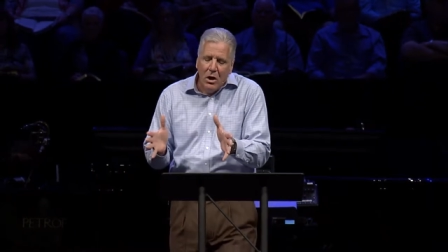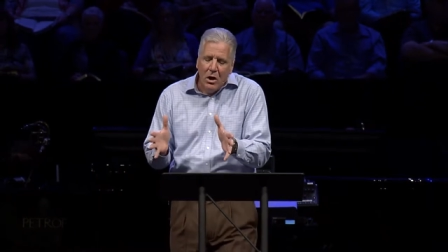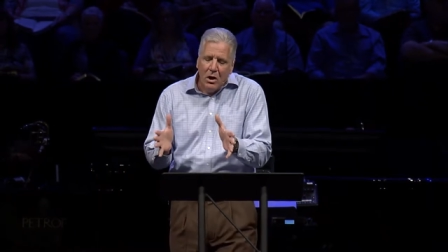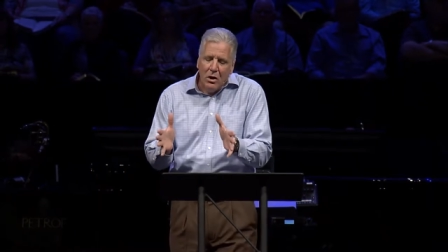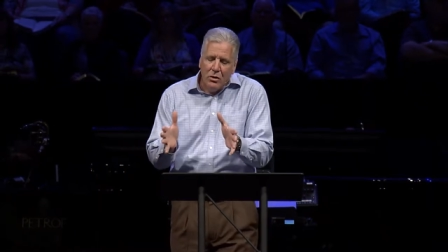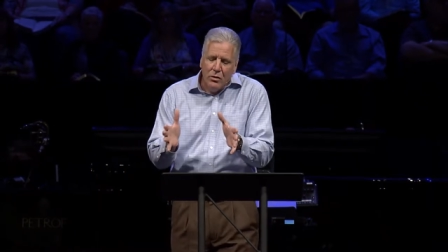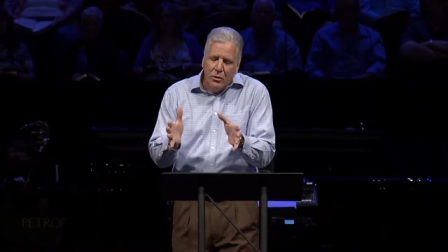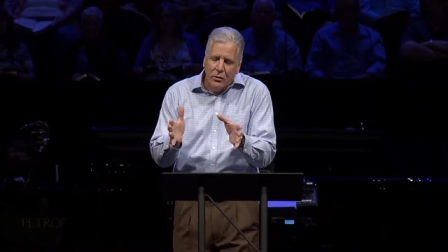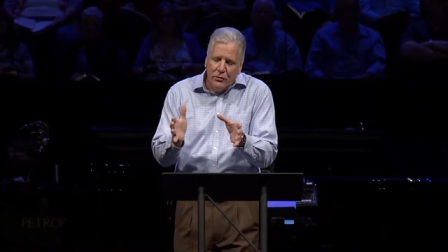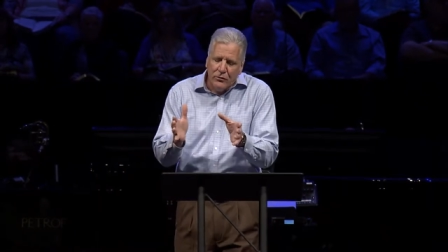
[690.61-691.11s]

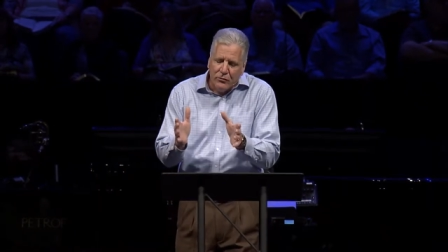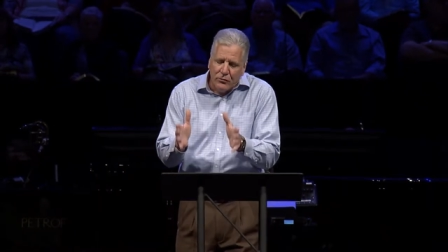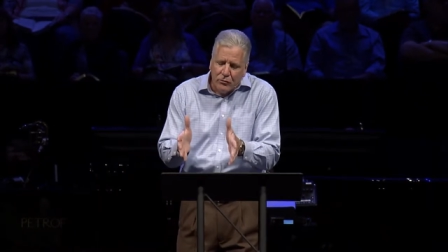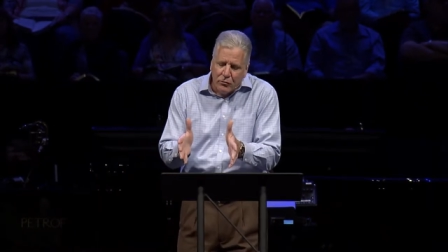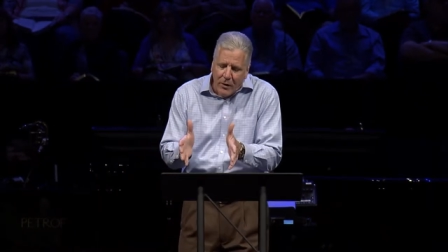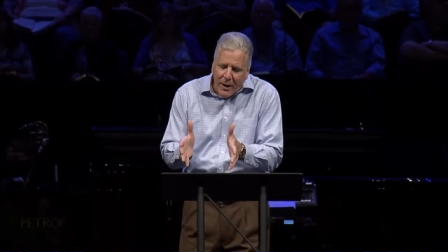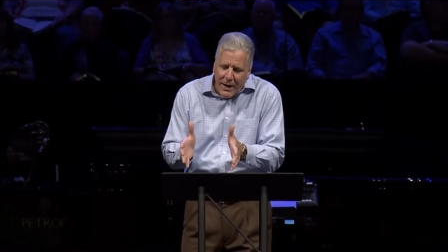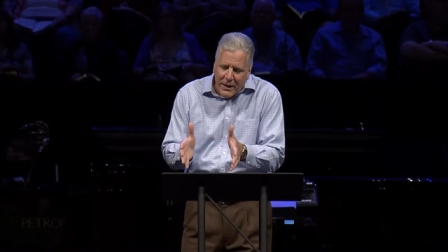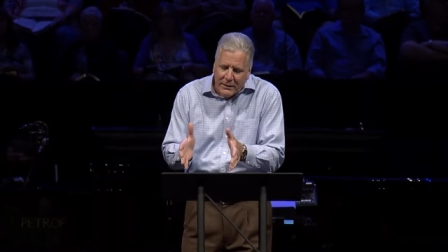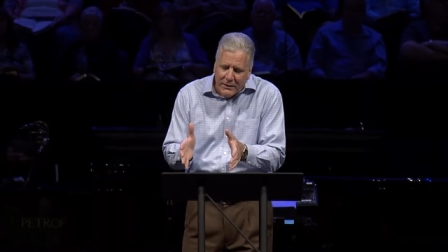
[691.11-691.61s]
You're
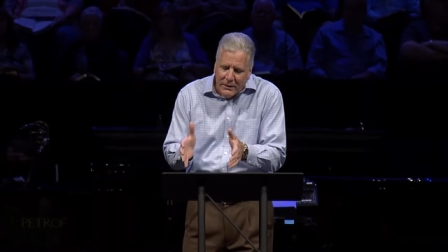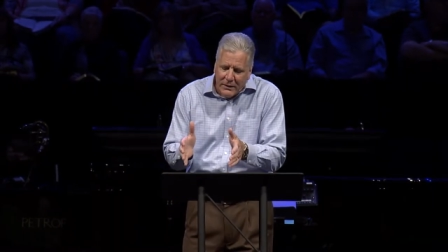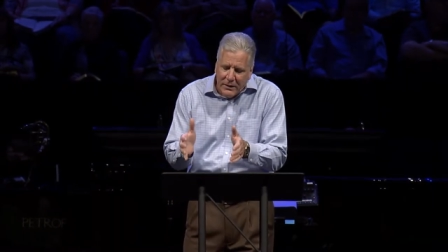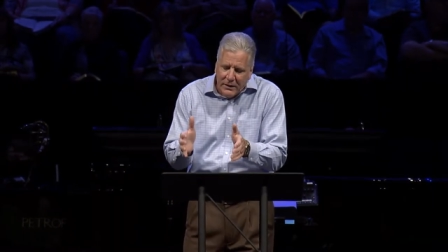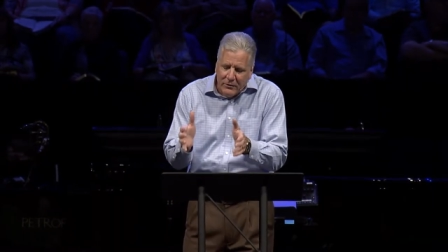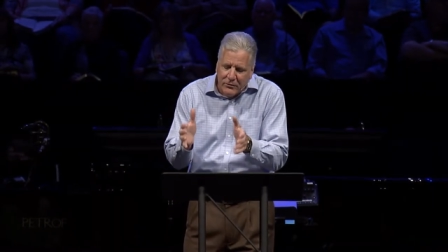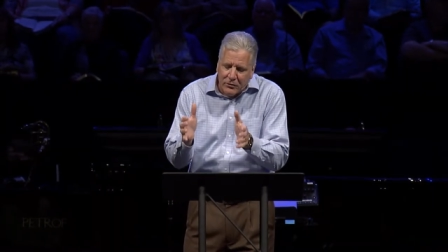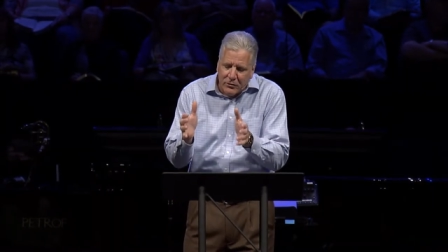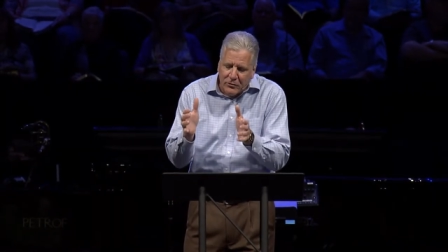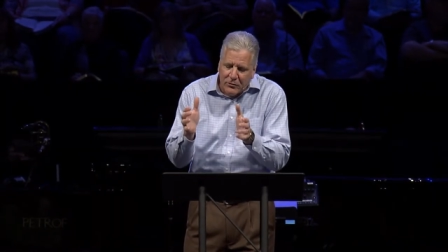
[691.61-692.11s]
distracted.
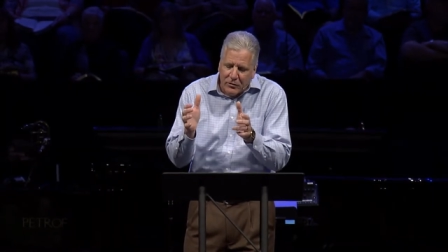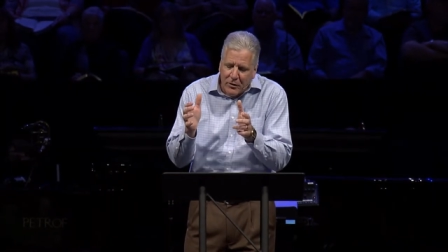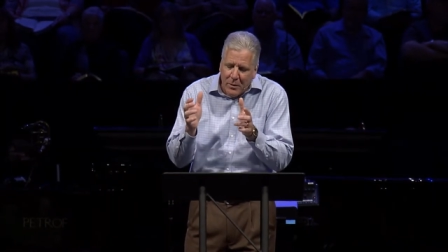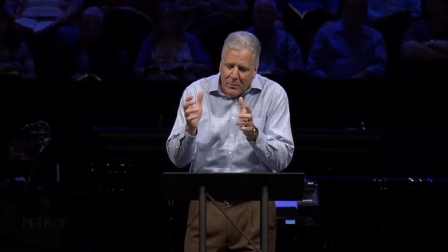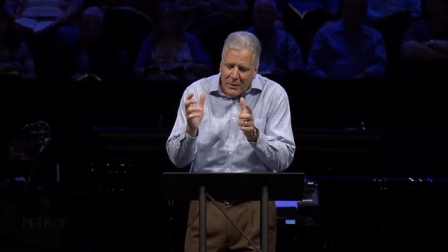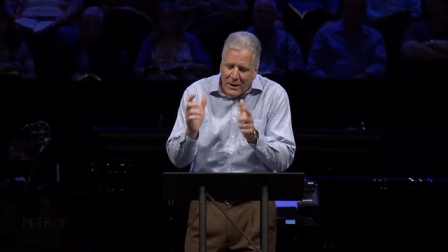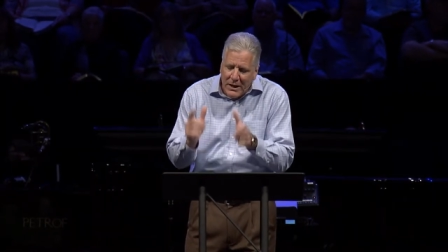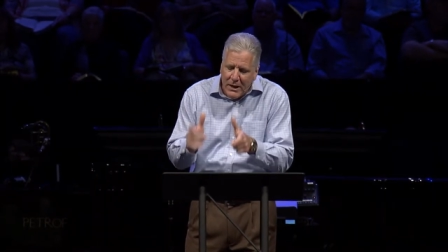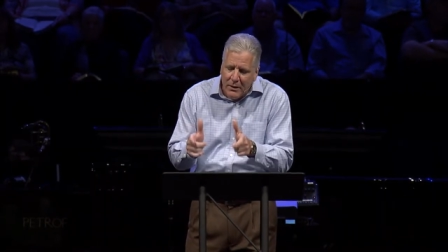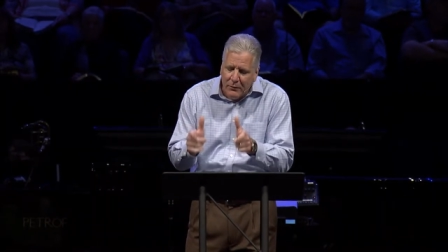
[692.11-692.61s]
Is there
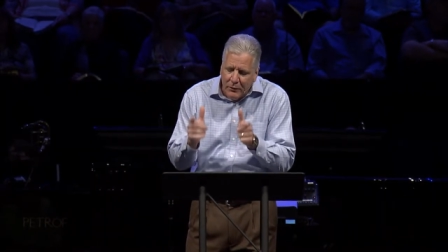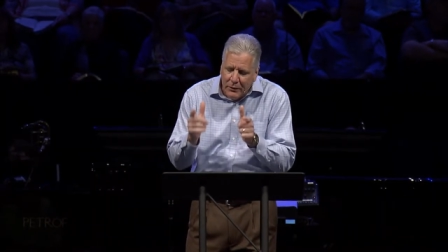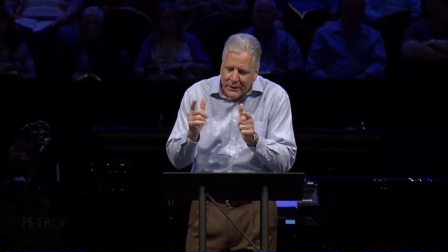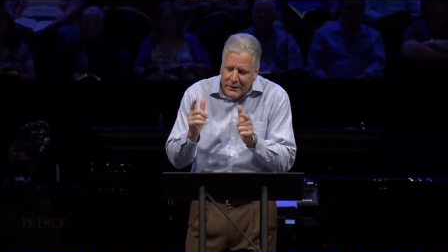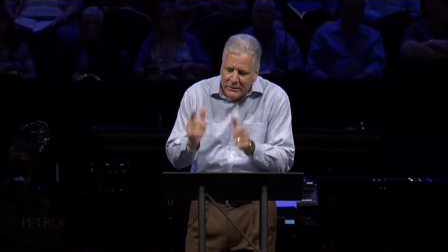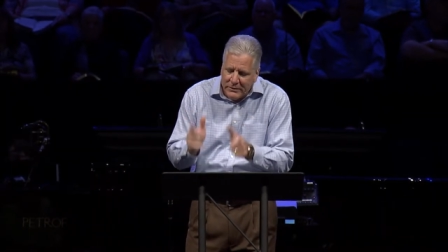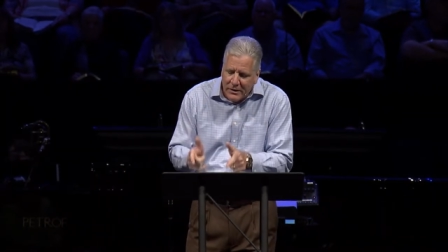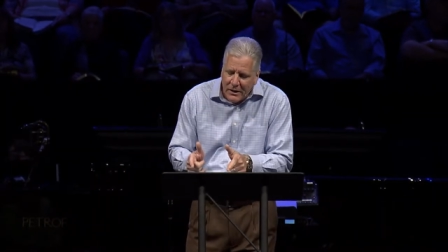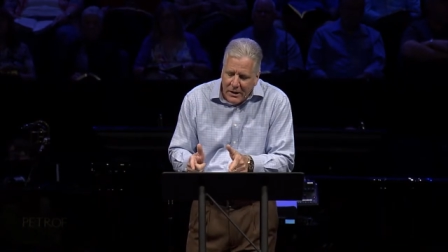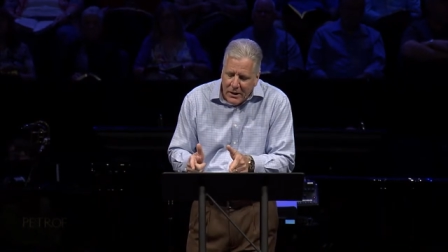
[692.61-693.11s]
some evil
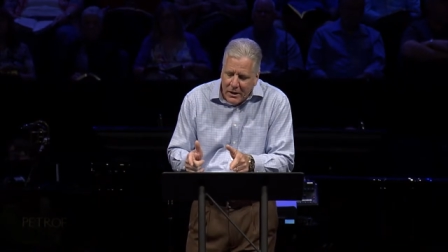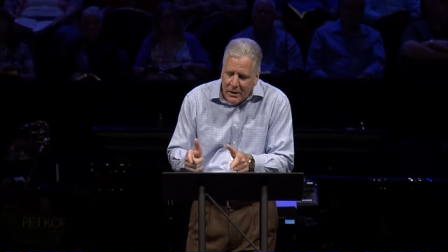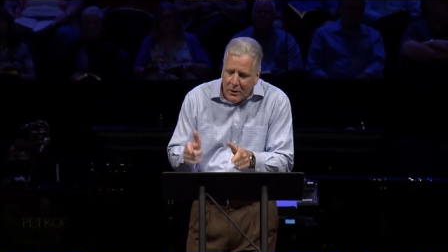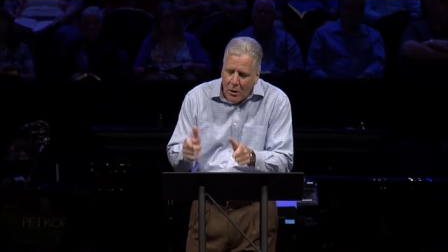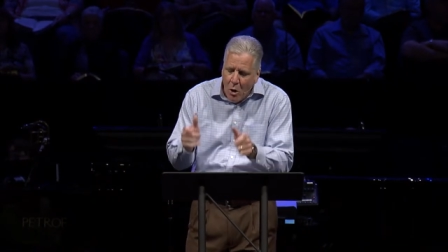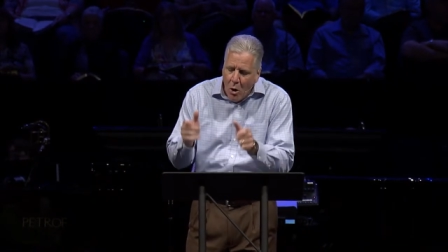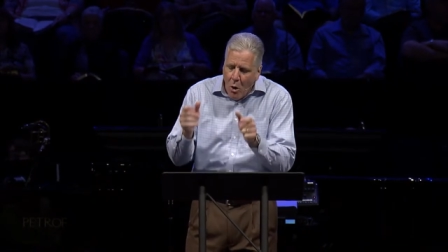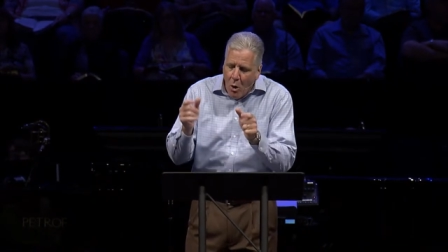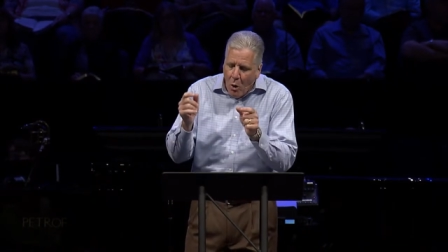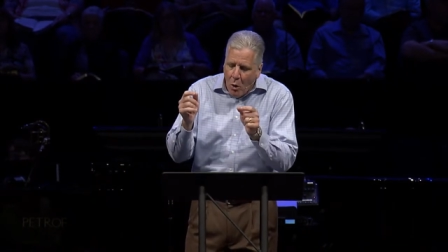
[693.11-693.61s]
intent
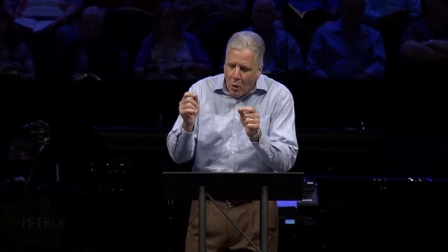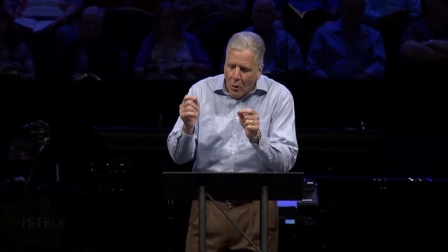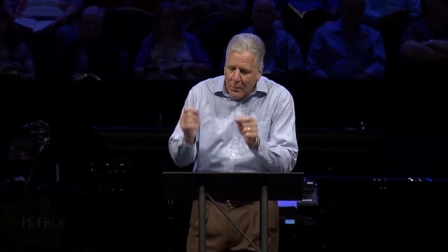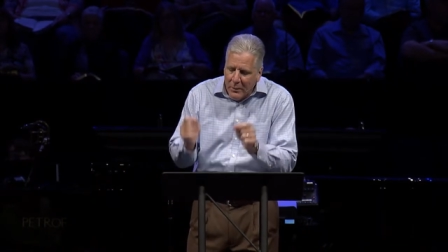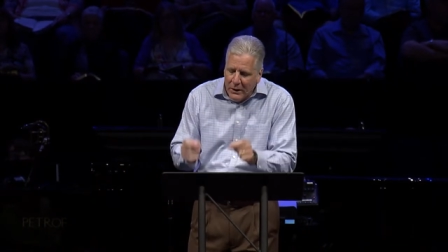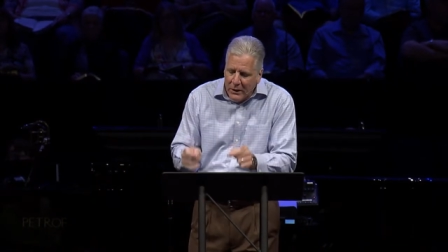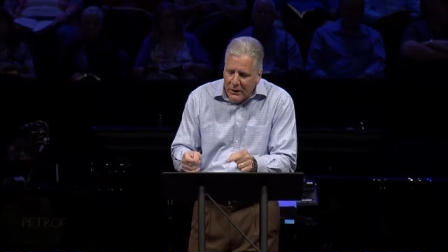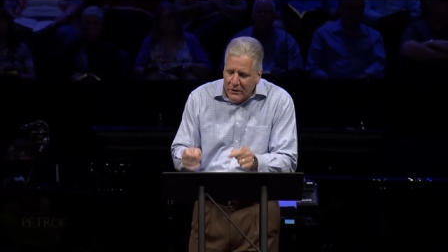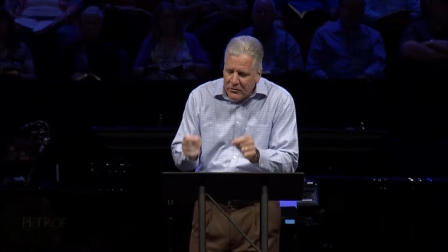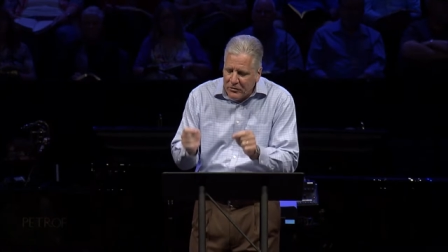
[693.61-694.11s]
or
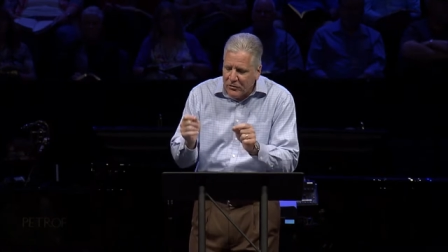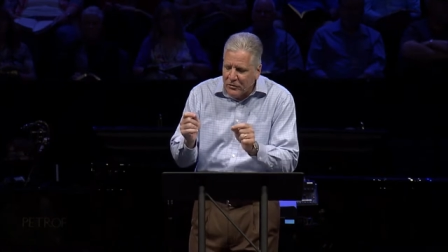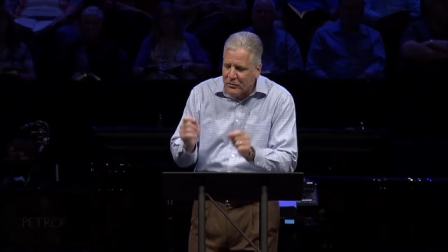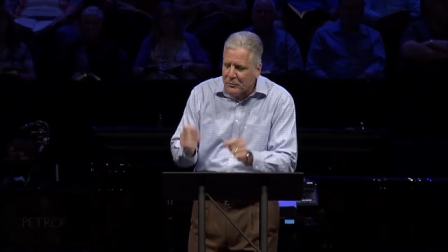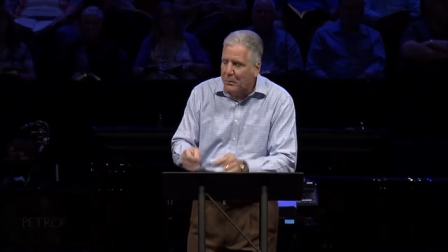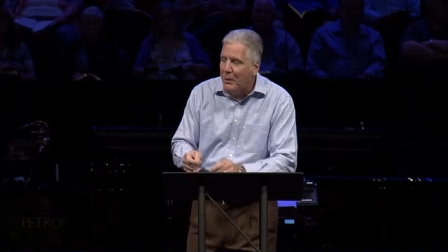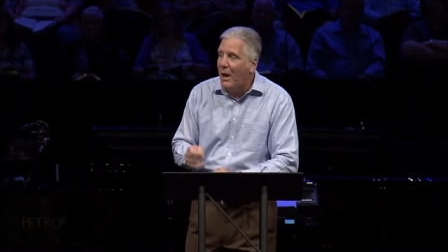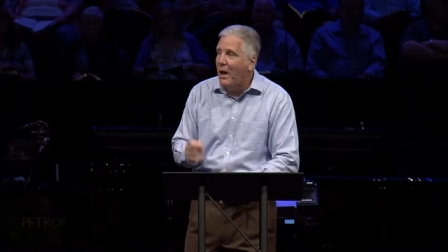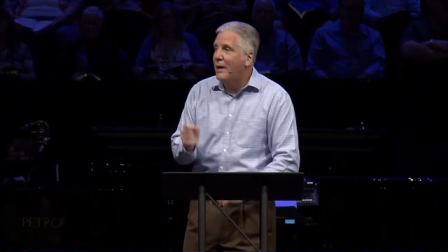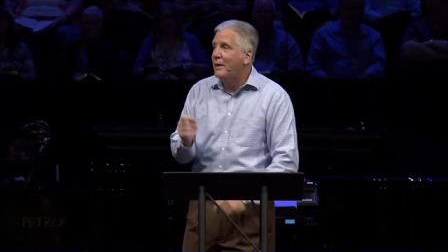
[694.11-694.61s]
malicious
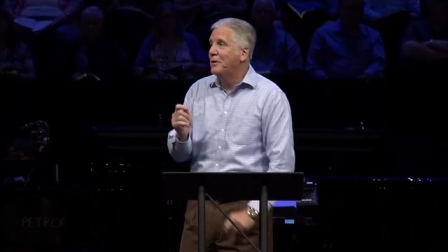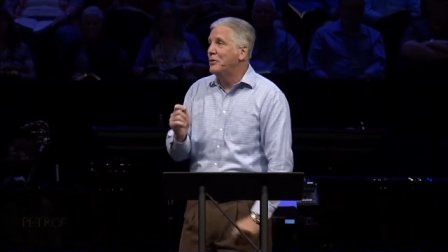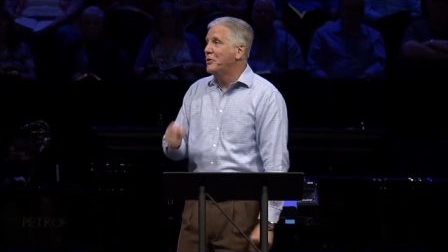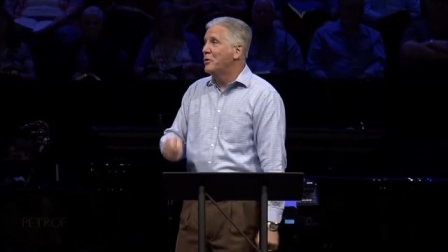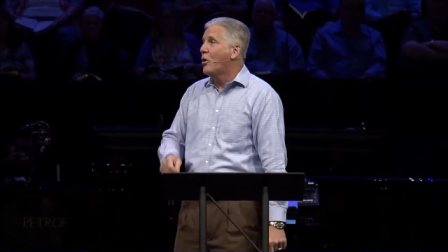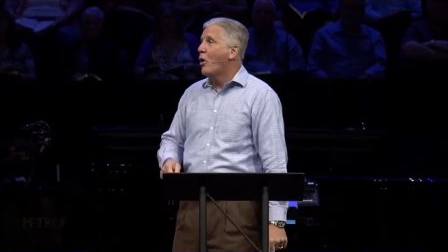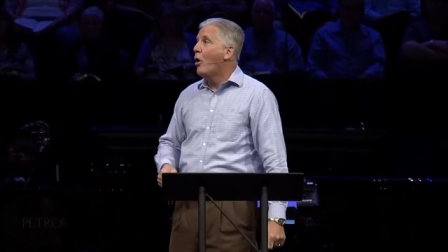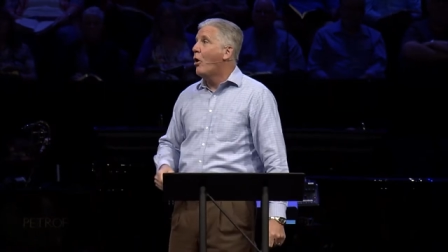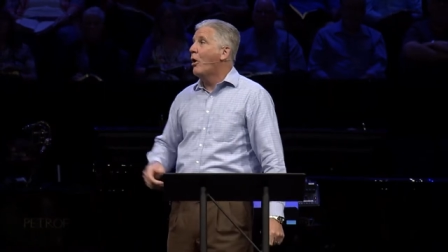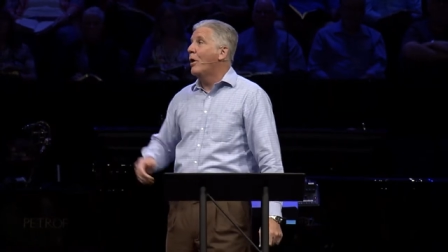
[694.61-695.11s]
plot in your
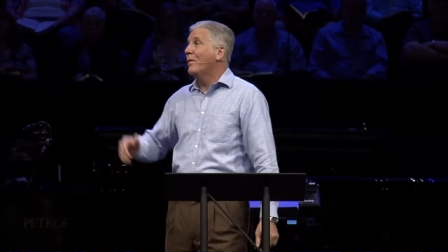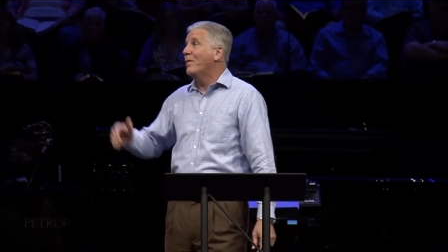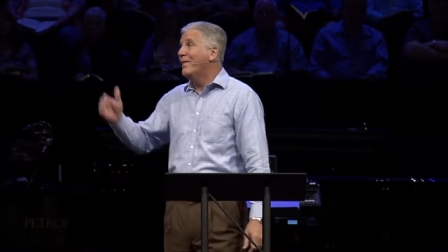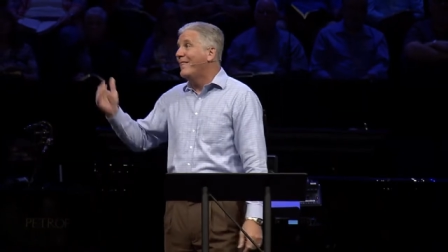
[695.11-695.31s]
heart?